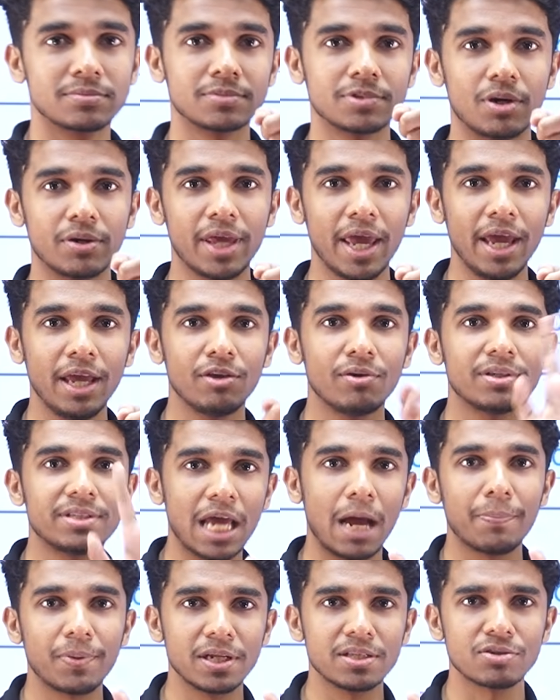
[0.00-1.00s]
Okay, your
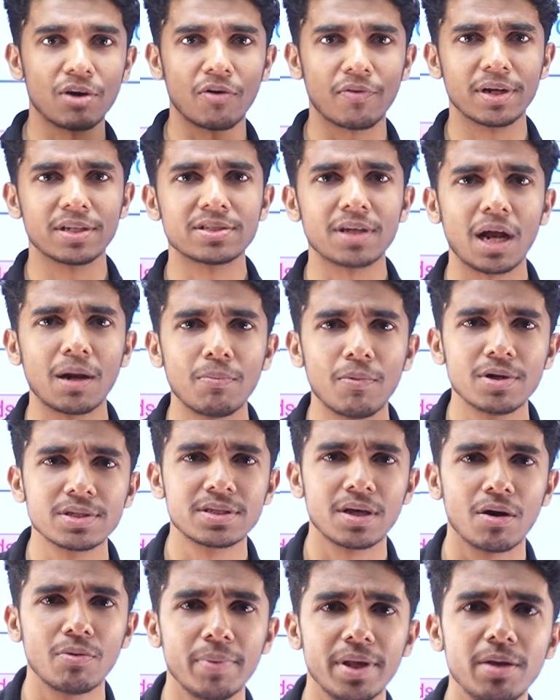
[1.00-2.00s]
chapter is over. It's almost
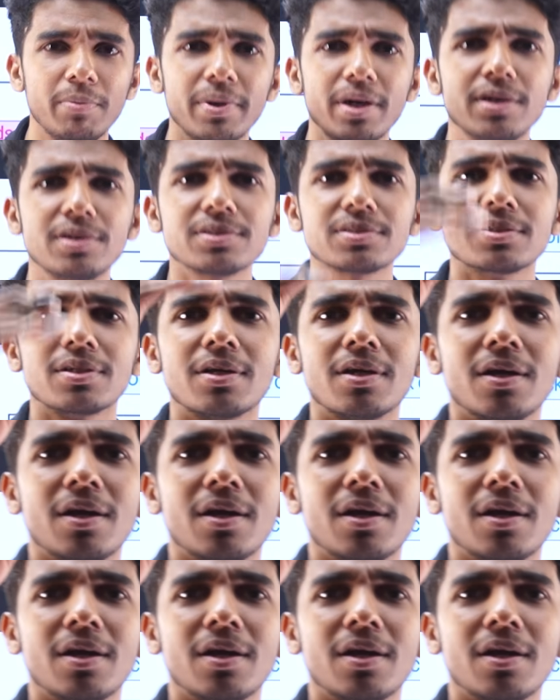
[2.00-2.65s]
how many minutes?